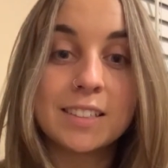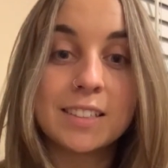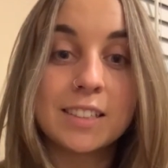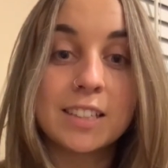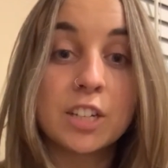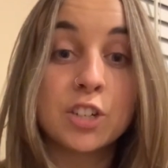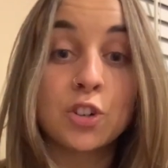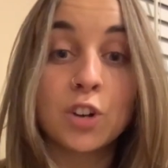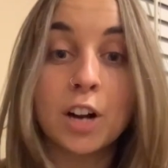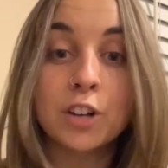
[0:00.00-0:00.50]
the
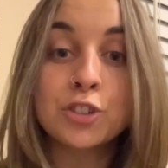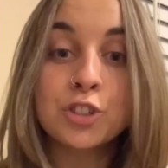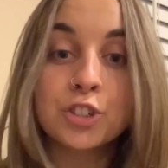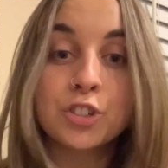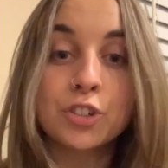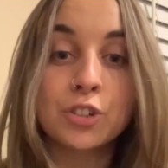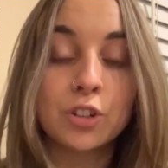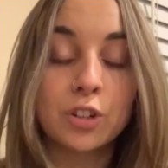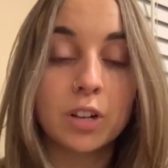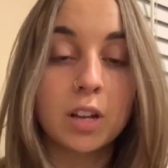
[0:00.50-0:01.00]
directors
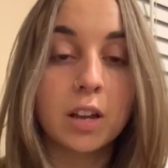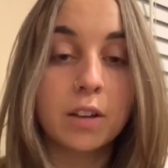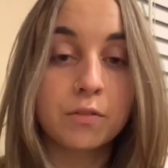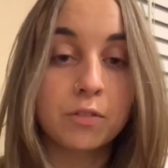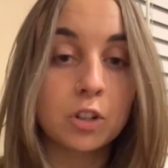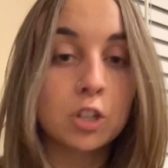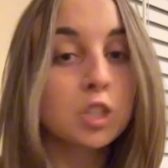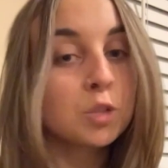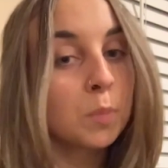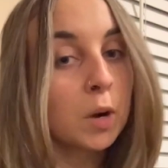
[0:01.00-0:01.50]
are looking
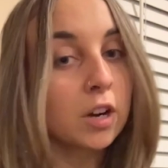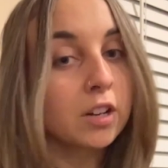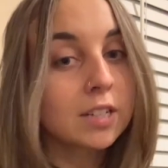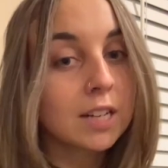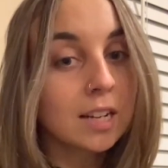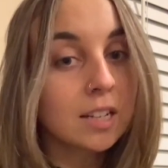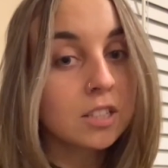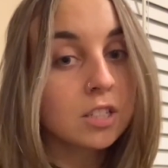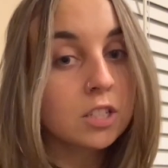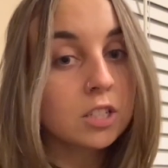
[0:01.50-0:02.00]
for smart
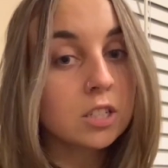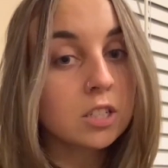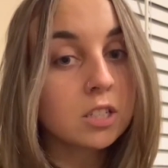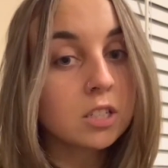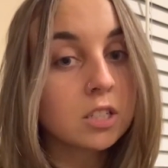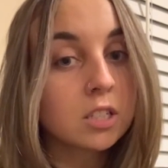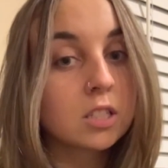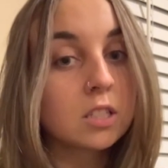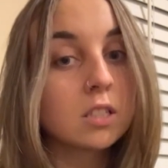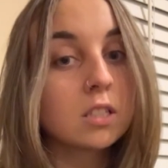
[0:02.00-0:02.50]

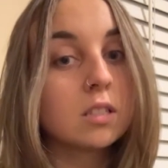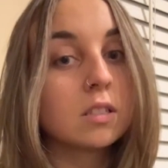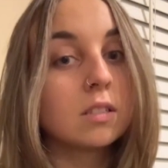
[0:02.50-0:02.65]
dancers,